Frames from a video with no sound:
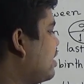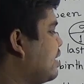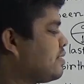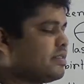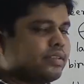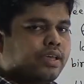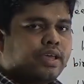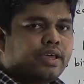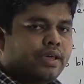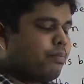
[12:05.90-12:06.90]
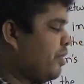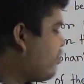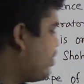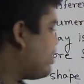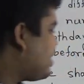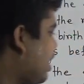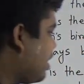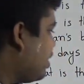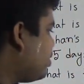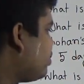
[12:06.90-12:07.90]
is? Before
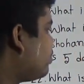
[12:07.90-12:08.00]
starting to